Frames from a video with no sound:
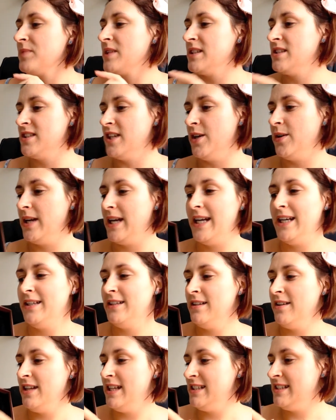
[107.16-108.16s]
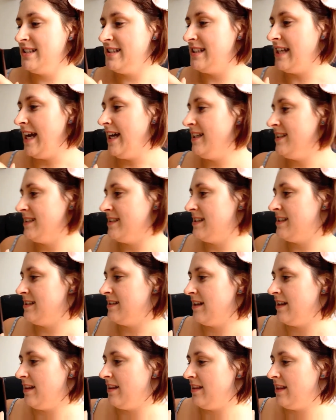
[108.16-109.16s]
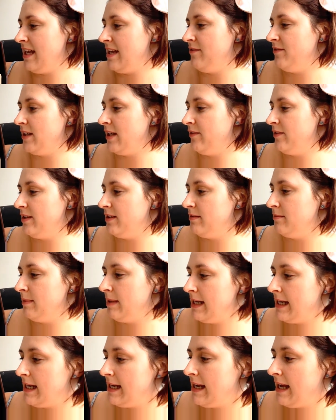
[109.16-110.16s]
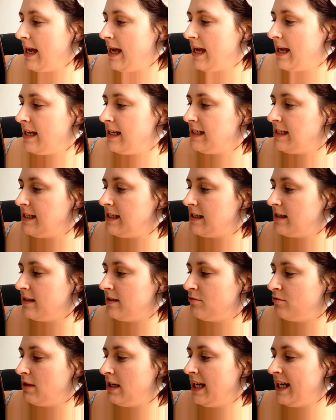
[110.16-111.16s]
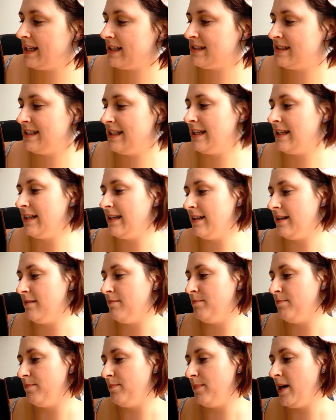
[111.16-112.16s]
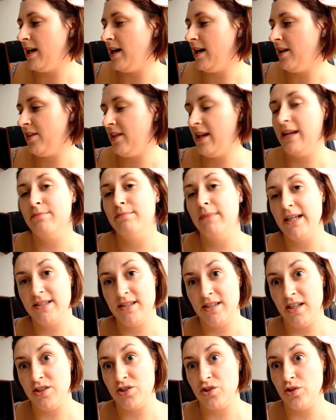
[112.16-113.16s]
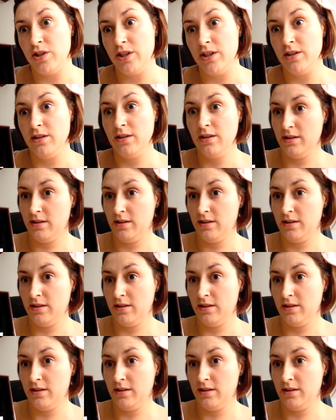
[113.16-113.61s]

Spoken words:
So in this set, they've given me a relaxing bath and massage oil.